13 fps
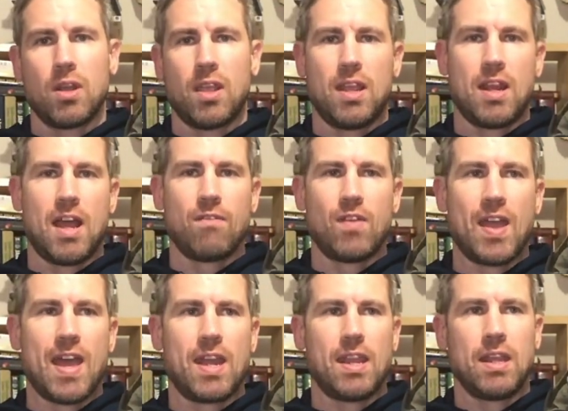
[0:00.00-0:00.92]
And I've
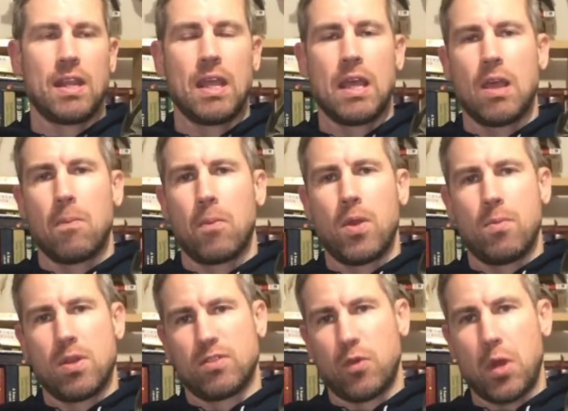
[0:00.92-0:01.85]
had it pretty
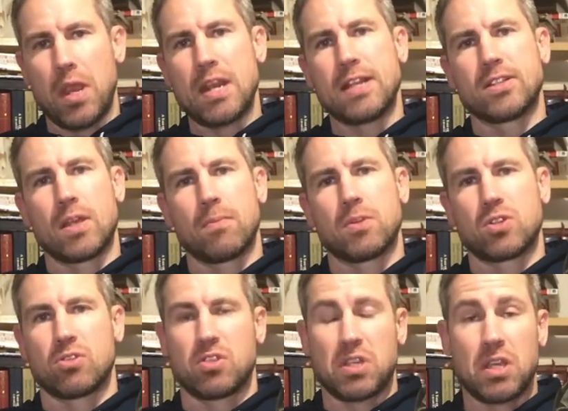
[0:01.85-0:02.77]
much for any
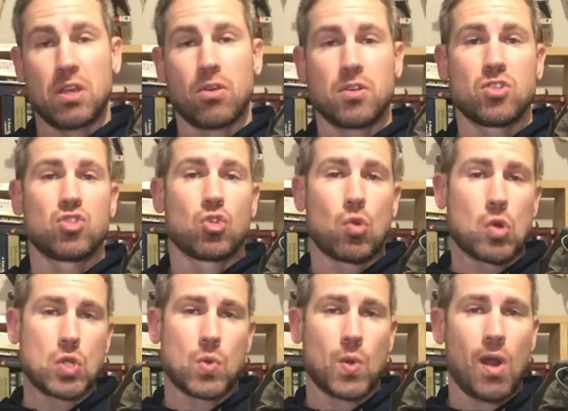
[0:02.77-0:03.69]
temperatures here in
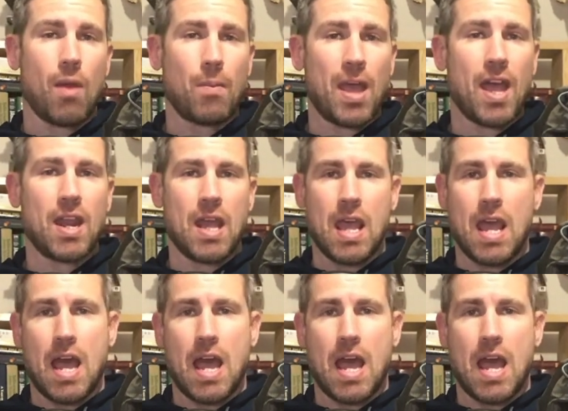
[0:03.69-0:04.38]
Georgia where I'm at.